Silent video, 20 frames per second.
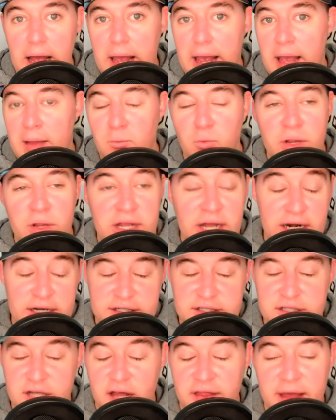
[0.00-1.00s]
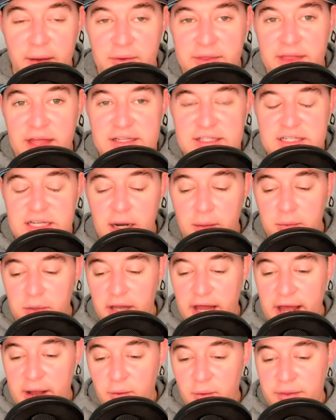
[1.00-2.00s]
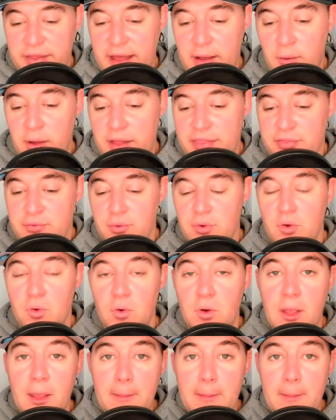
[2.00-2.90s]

And we kind of saw that with NCAA when they went through